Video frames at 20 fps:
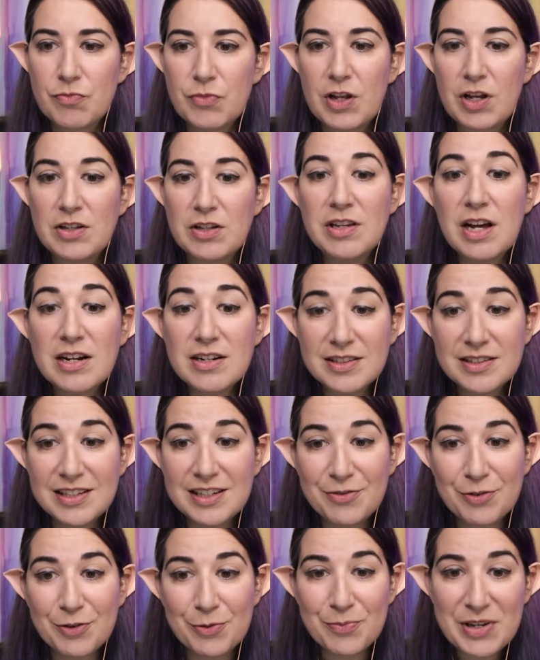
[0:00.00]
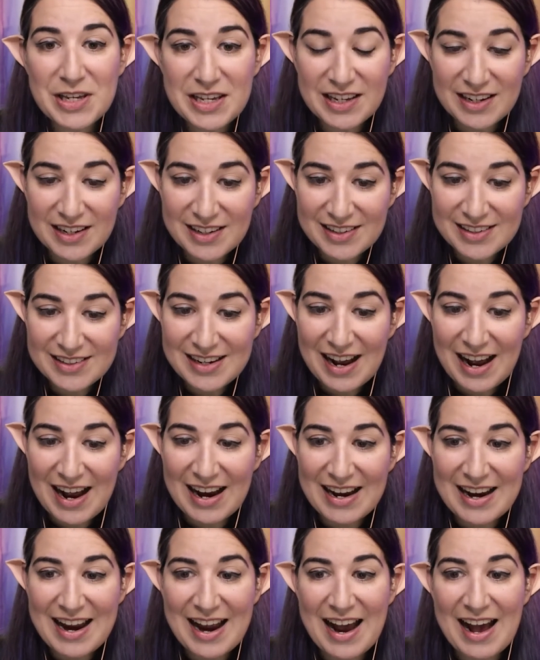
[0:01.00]
luckily for me, I
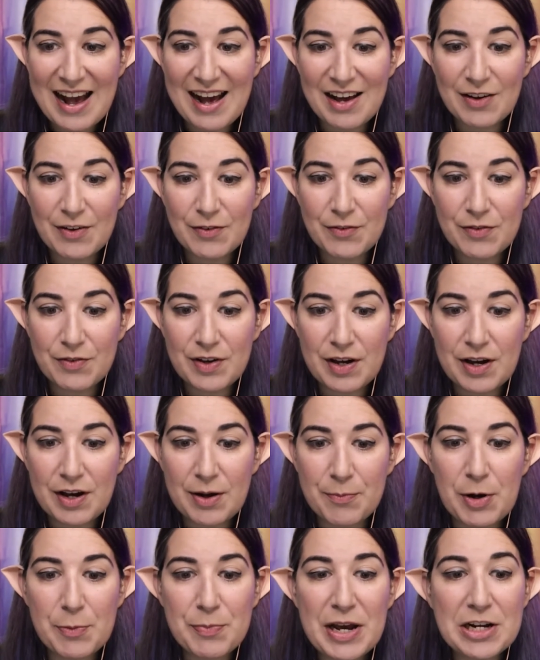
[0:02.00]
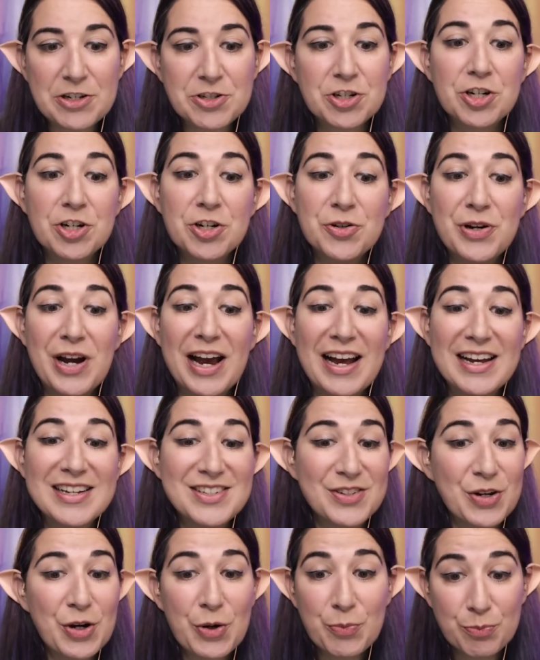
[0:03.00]
have a badger who
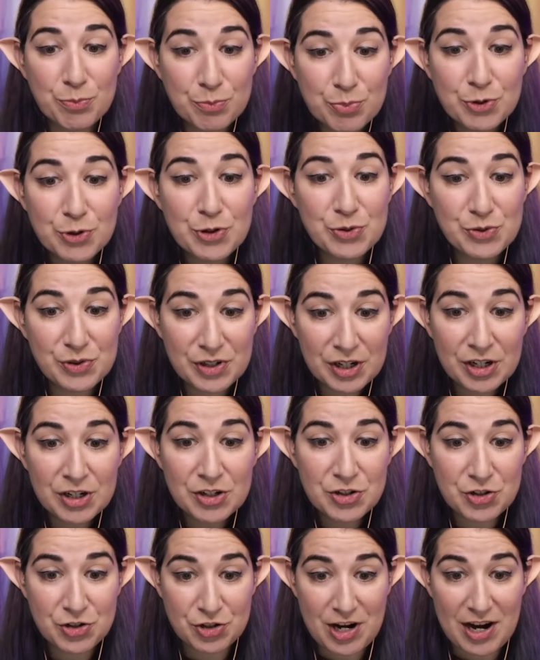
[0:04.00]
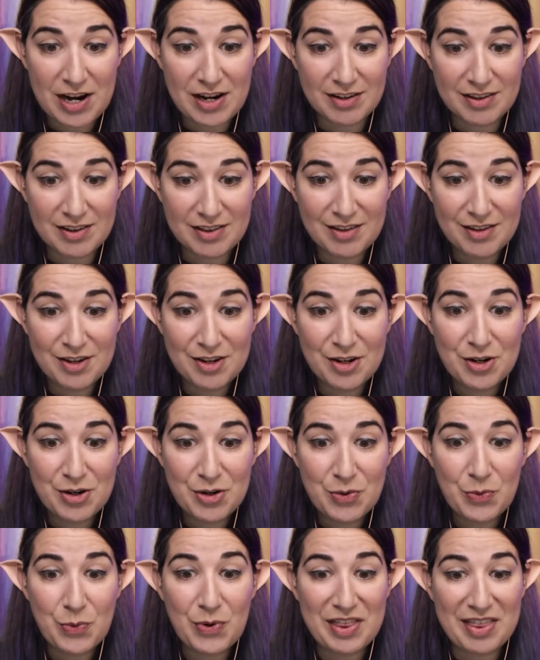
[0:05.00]
has brute strength
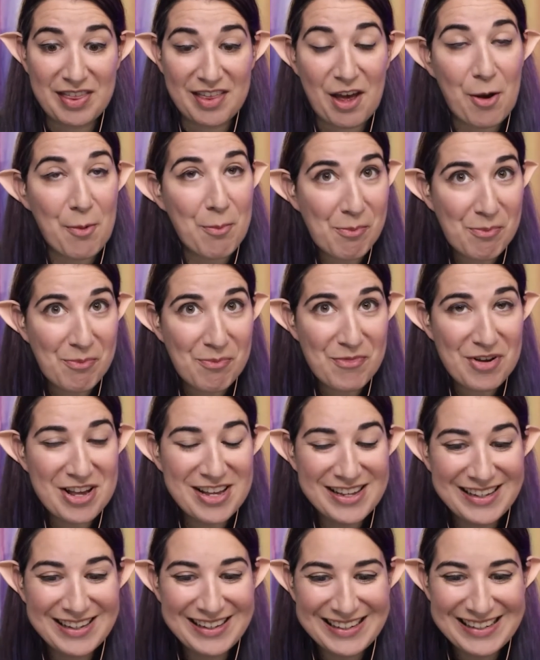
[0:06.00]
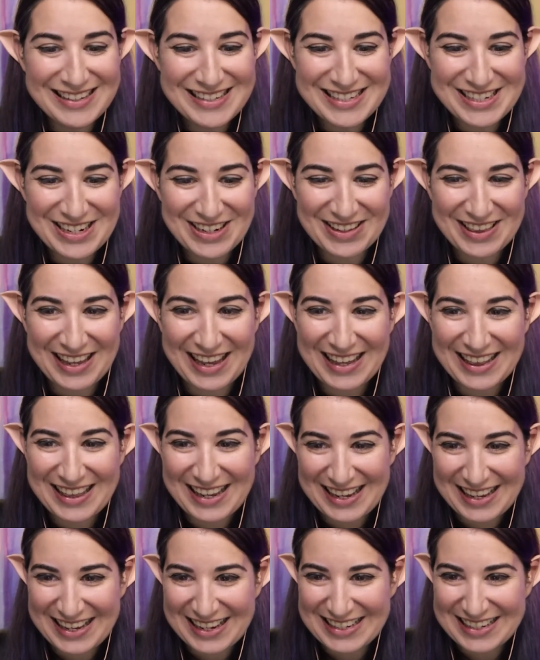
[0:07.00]
with them so that
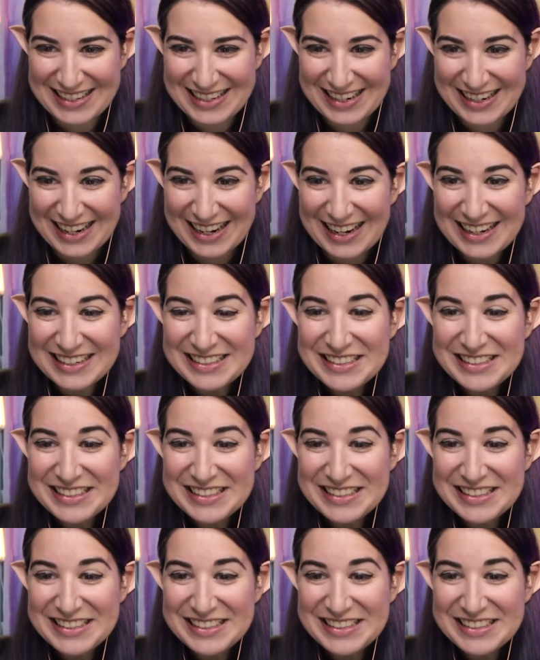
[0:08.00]
they can get it.